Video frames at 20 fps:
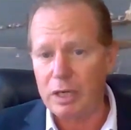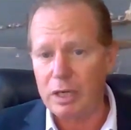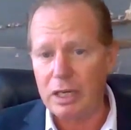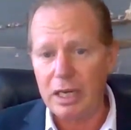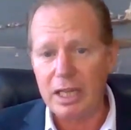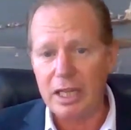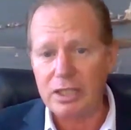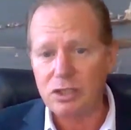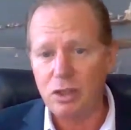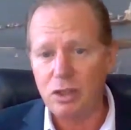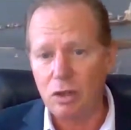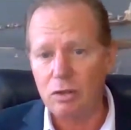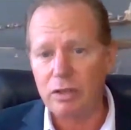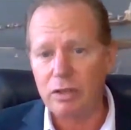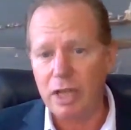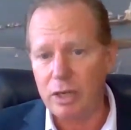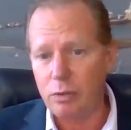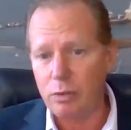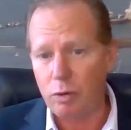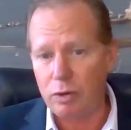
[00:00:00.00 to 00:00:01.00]
But let's
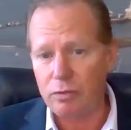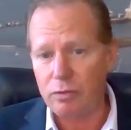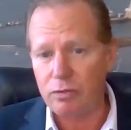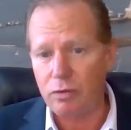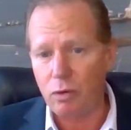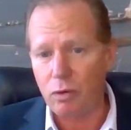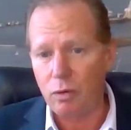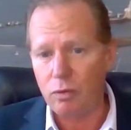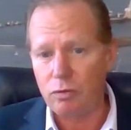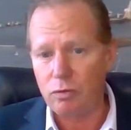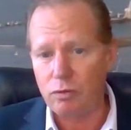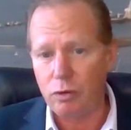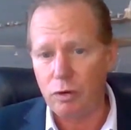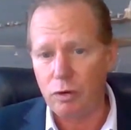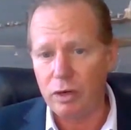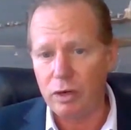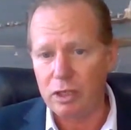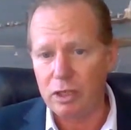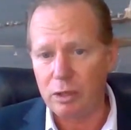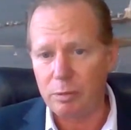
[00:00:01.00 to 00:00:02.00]
hold that one for,
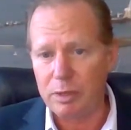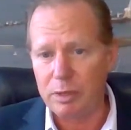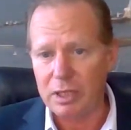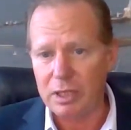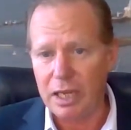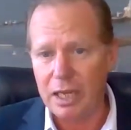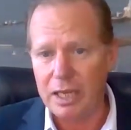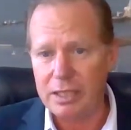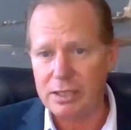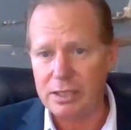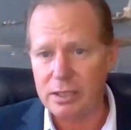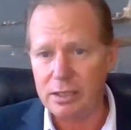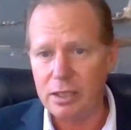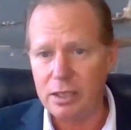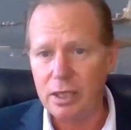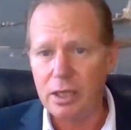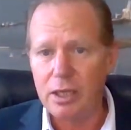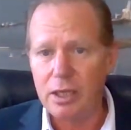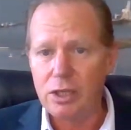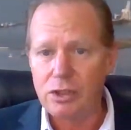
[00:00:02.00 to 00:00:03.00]
for a little bit later.